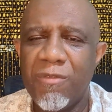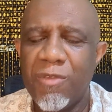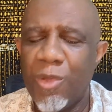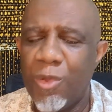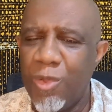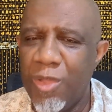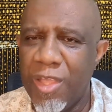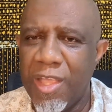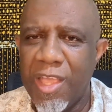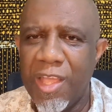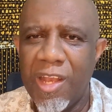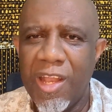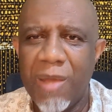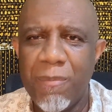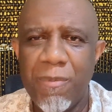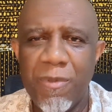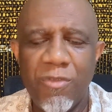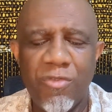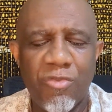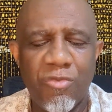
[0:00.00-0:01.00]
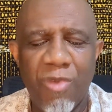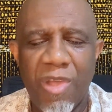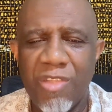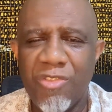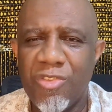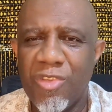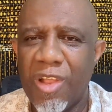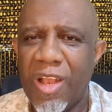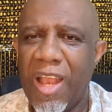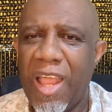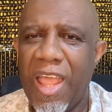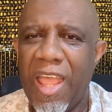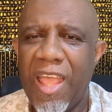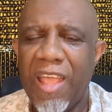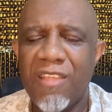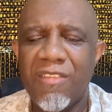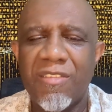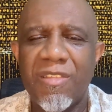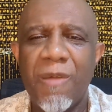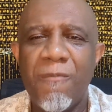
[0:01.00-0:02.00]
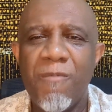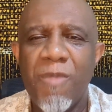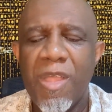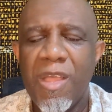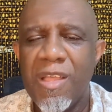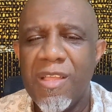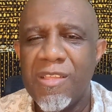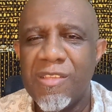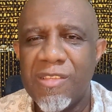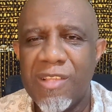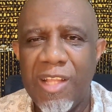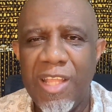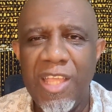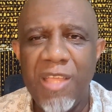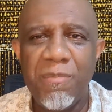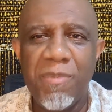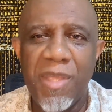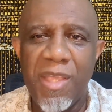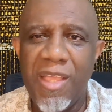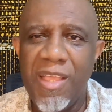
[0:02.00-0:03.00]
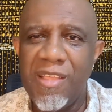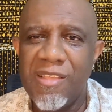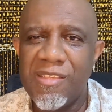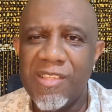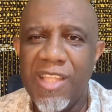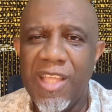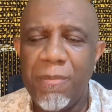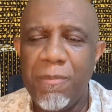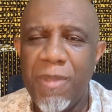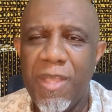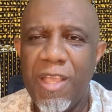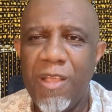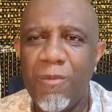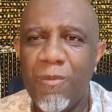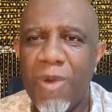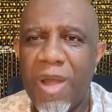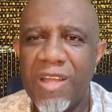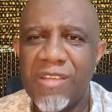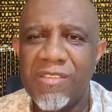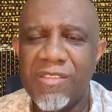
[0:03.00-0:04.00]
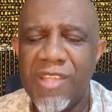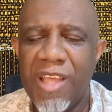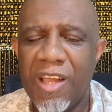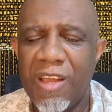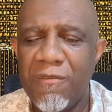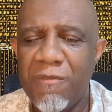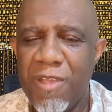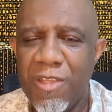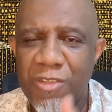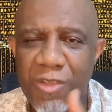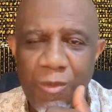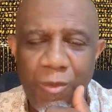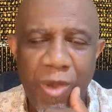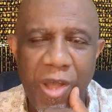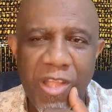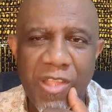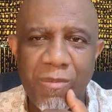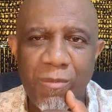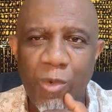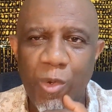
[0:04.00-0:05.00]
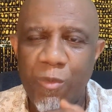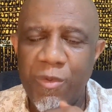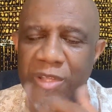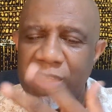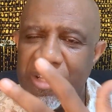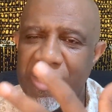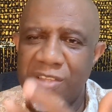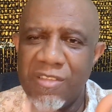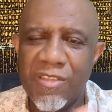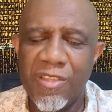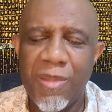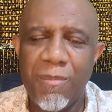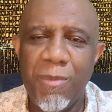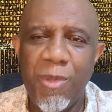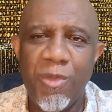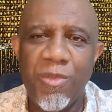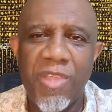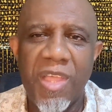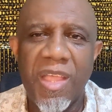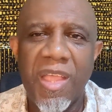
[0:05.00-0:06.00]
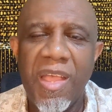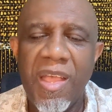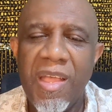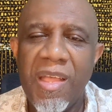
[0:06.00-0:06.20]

So you get up and stretch your legs, sleep, eat, watch television, watch movies, listen to music.